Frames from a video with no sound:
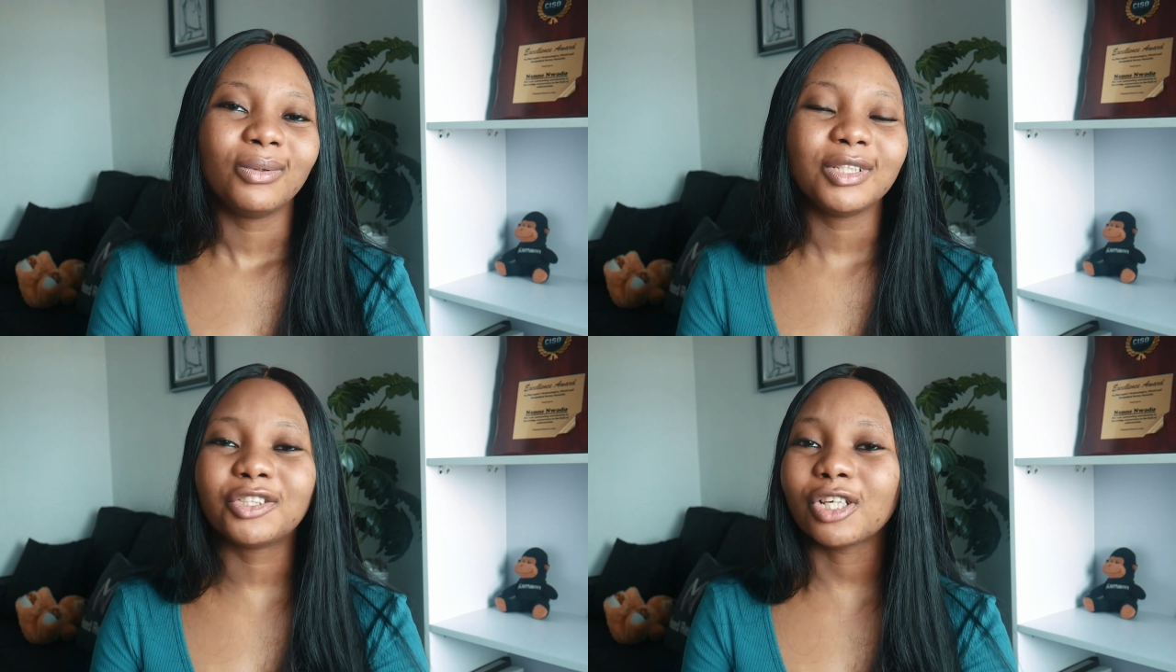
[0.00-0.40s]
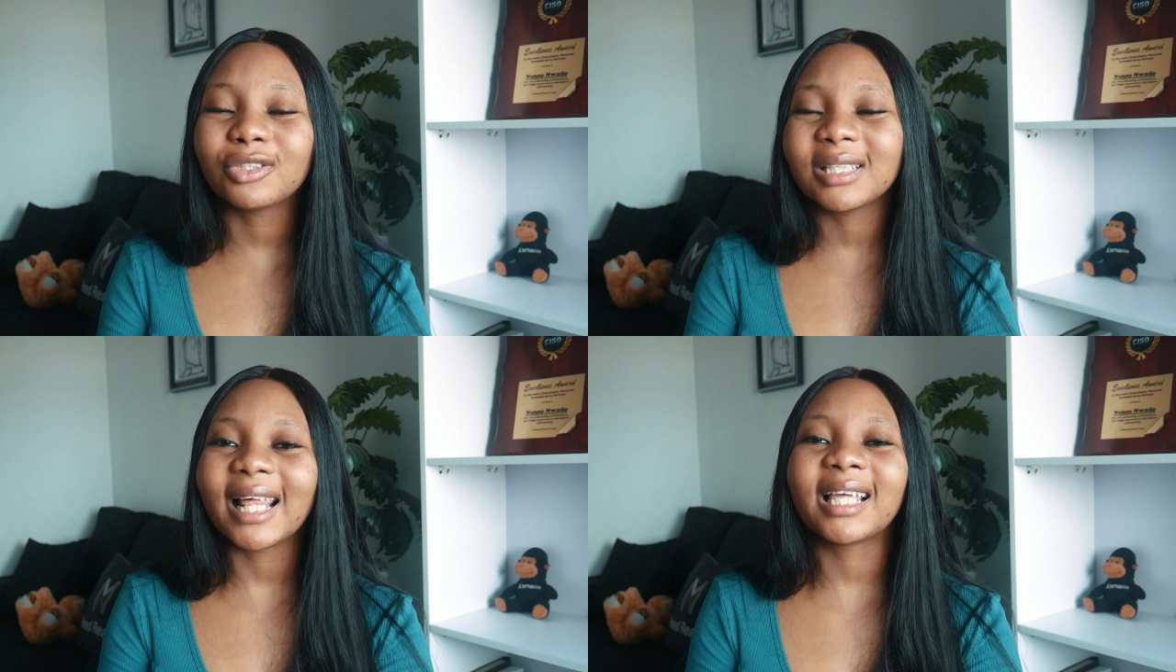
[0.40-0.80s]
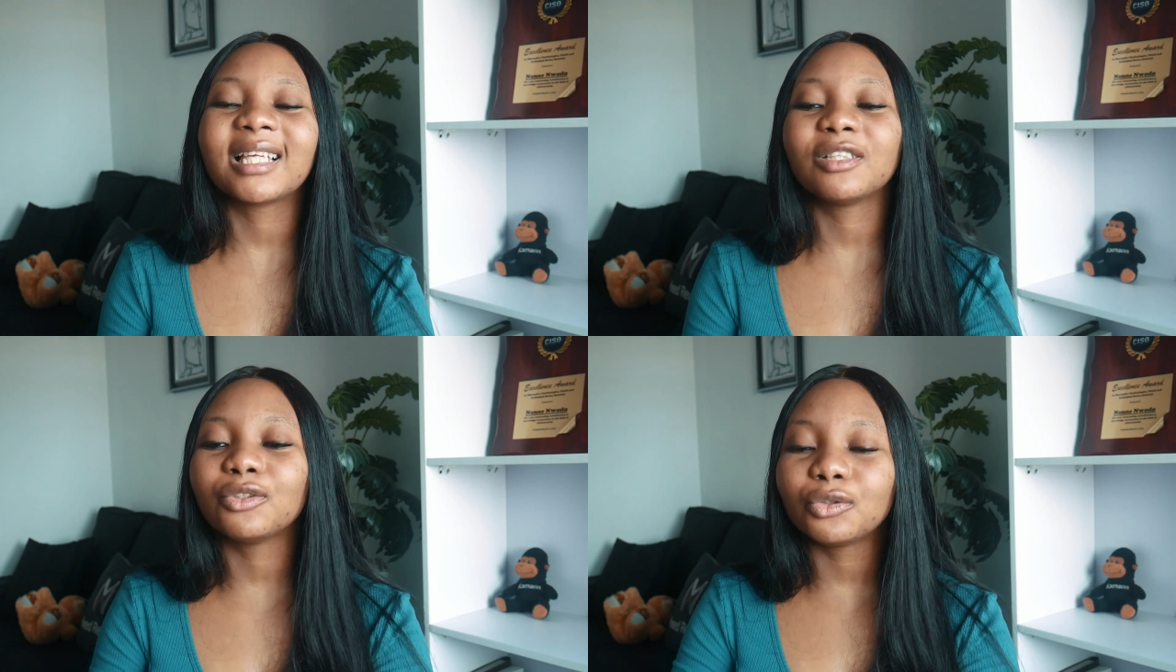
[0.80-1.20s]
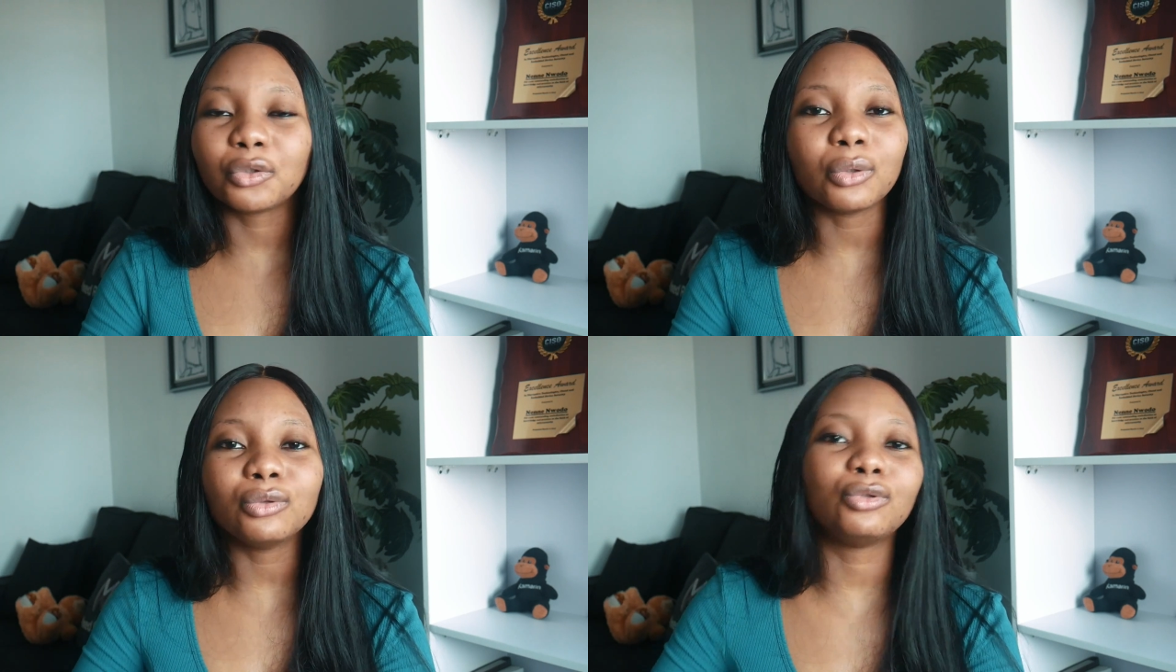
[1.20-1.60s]
it's just like,
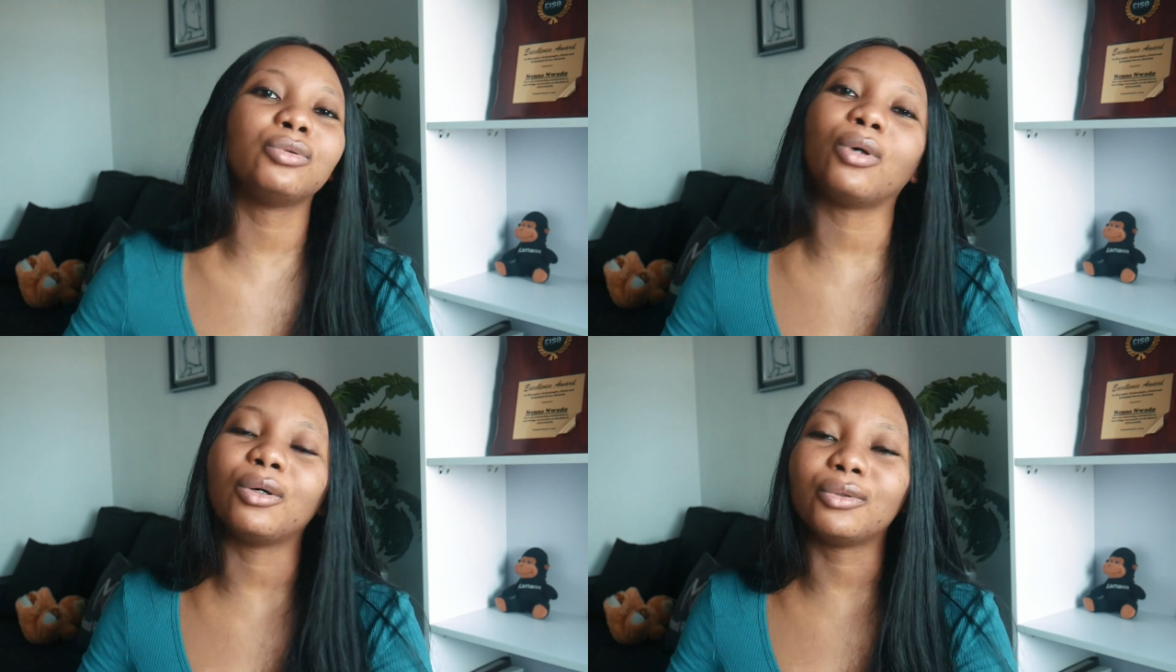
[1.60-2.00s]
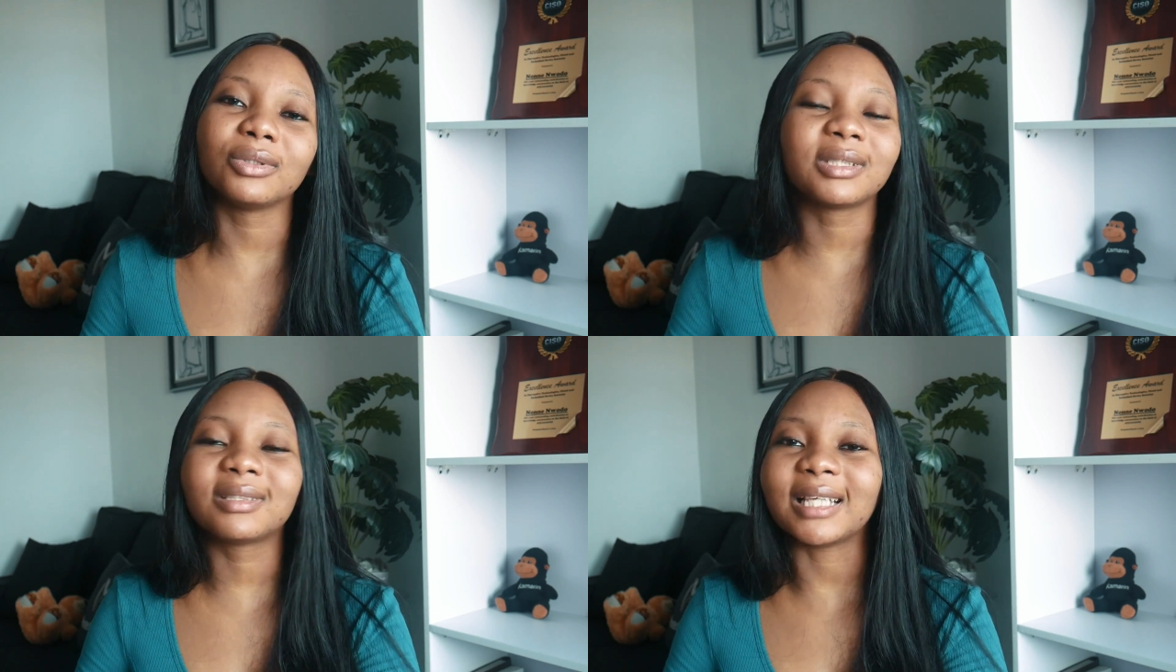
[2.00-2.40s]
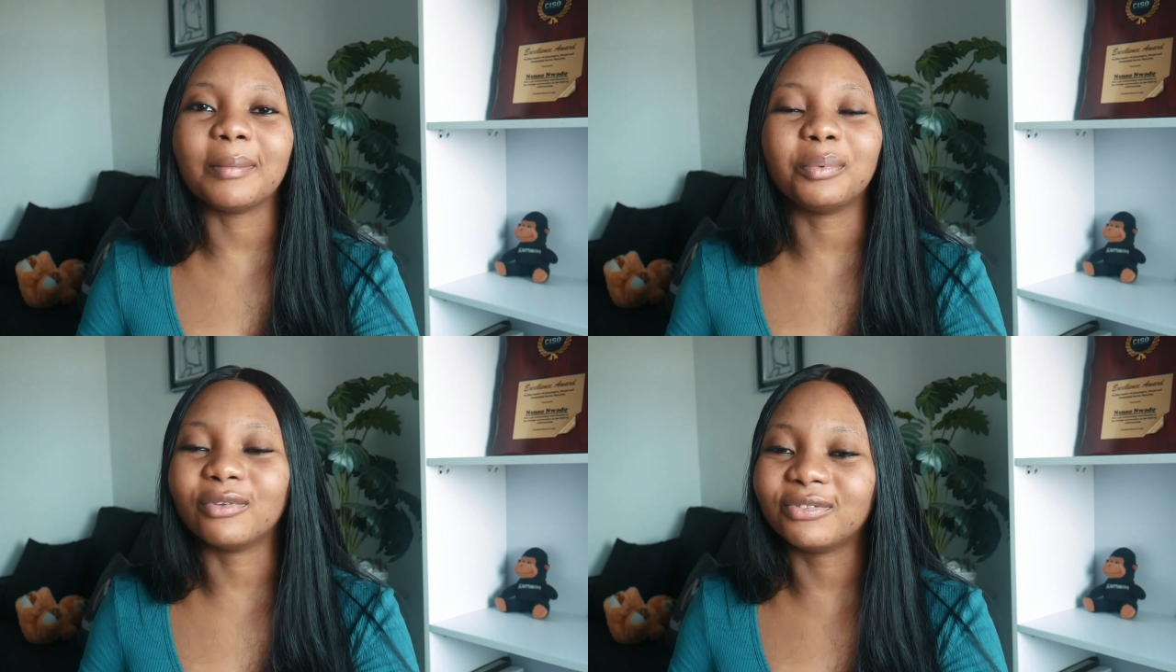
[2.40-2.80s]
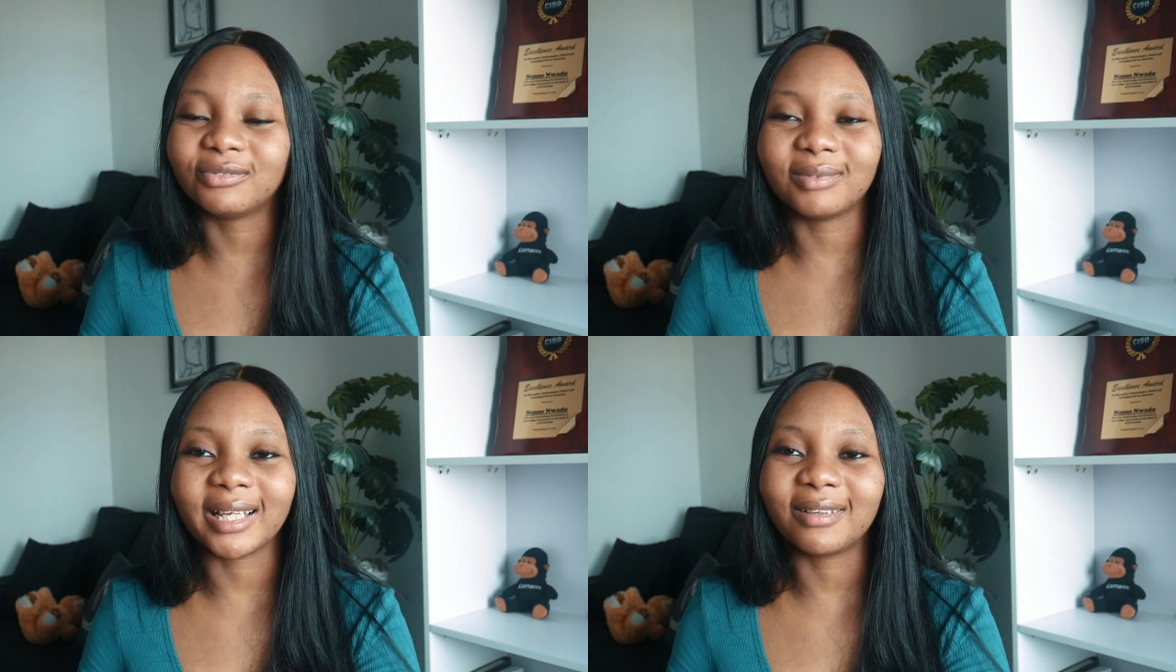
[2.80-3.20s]
don't do all those type
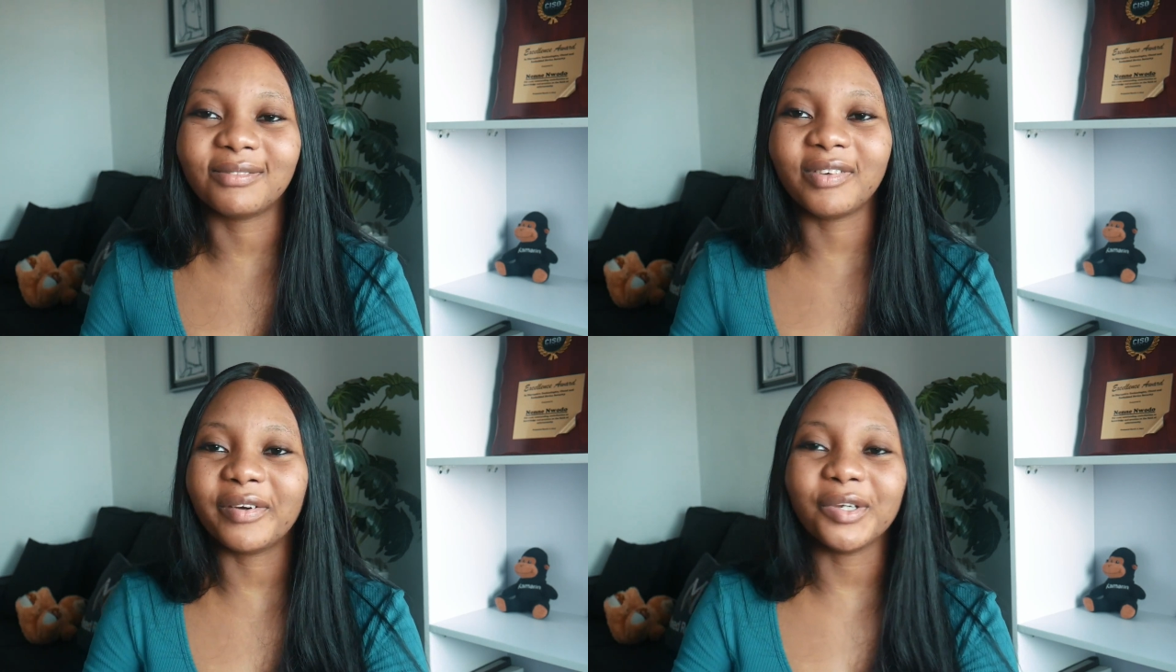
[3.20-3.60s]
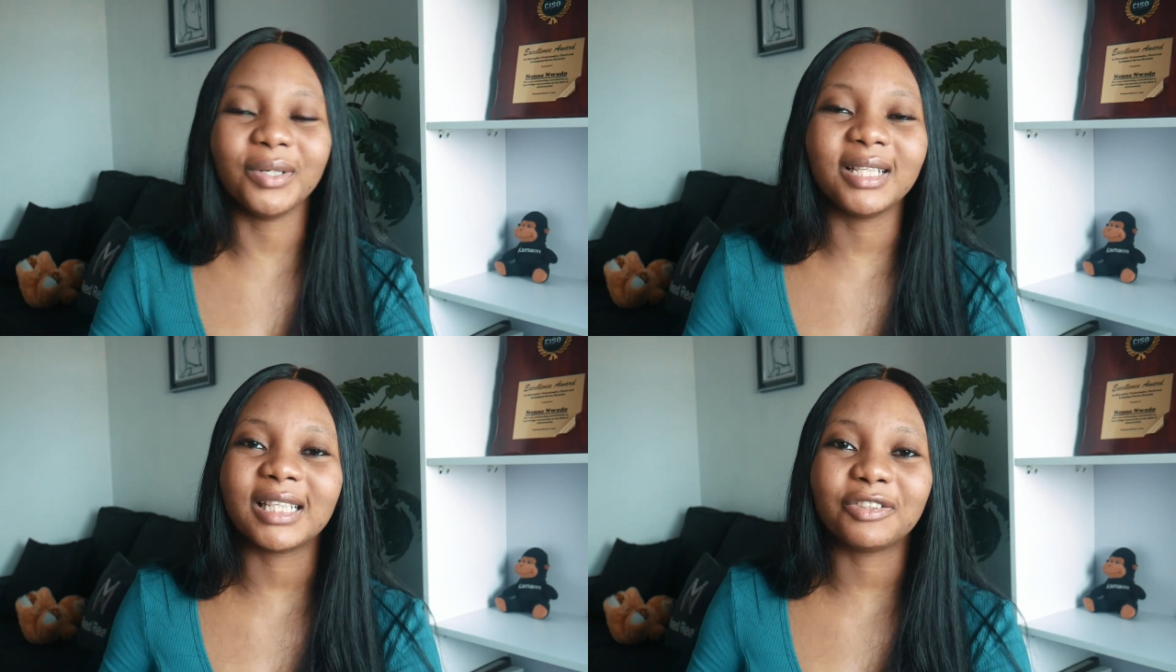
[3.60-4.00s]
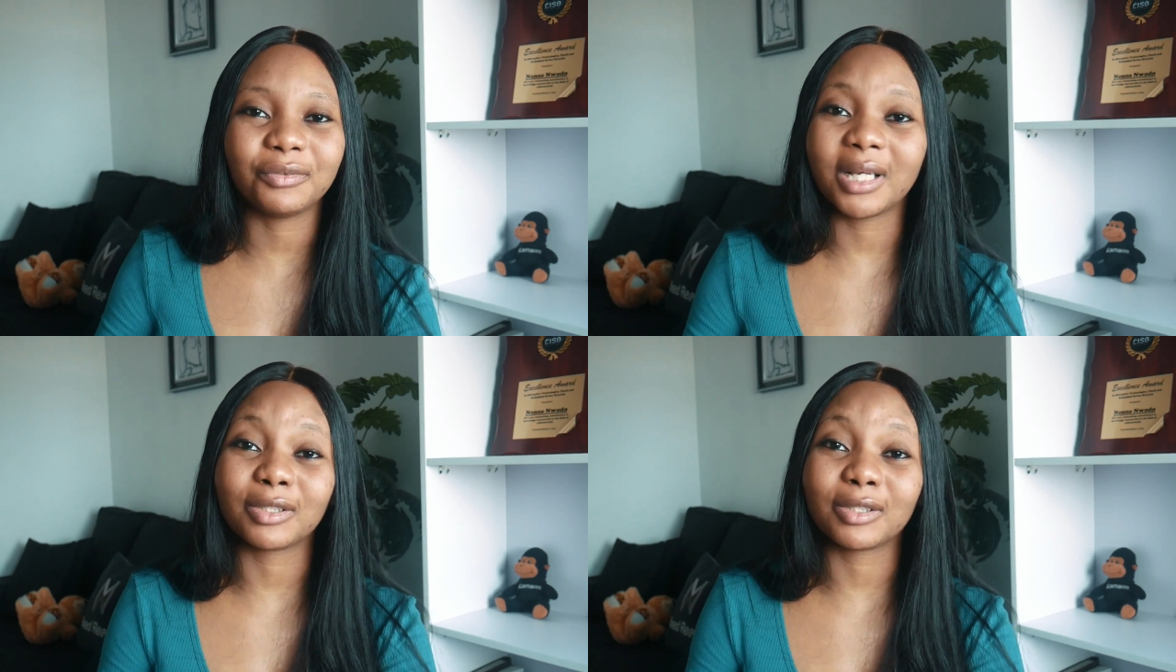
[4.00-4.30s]
of like very unnecessary